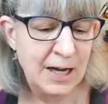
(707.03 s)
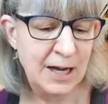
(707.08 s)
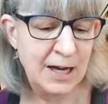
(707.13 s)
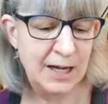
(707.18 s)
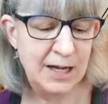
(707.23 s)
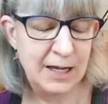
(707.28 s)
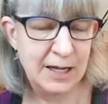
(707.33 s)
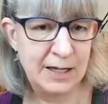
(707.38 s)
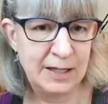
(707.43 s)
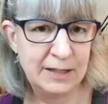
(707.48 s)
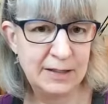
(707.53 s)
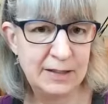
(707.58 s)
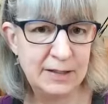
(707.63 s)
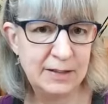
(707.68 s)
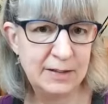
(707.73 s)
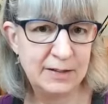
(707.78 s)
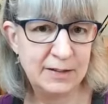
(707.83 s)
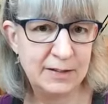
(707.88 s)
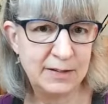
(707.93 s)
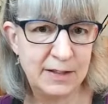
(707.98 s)

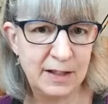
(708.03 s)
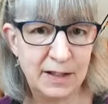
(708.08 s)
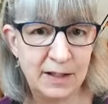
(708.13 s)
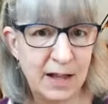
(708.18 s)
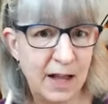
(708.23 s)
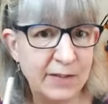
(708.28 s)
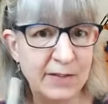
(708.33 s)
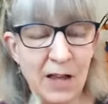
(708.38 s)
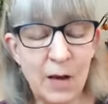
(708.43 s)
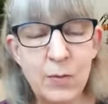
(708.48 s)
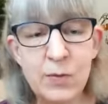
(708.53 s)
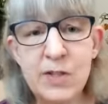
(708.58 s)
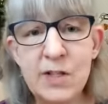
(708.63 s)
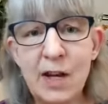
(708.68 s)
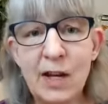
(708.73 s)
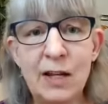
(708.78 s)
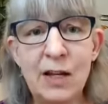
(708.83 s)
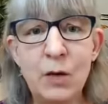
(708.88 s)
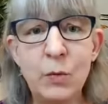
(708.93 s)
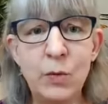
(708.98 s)
The class I was
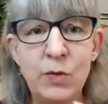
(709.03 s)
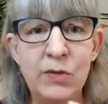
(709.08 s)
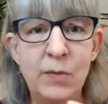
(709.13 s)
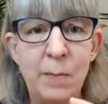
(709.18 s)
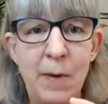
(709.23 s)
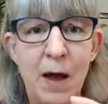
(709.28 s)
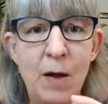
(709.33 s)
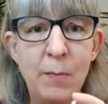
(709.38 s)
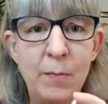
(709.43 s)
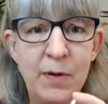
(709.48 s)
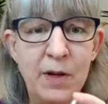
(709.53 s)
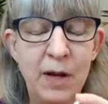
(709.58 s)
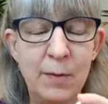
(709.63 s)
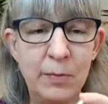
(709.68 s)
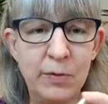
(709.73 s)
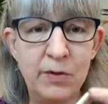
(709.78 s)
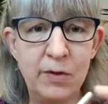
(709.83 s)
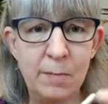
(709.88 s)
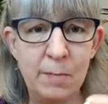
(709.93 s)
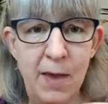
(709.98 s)
taking was about being
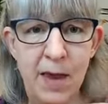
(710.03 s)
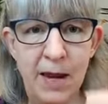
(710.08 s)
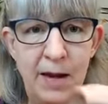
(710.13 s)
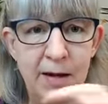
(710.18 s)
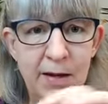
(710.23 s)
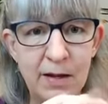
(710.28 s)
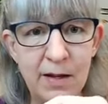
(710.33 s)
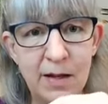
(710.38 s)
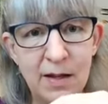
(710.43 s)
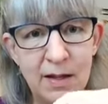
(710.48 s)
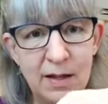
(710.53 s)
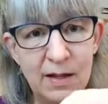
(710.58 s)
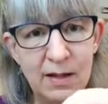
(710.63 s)
able to make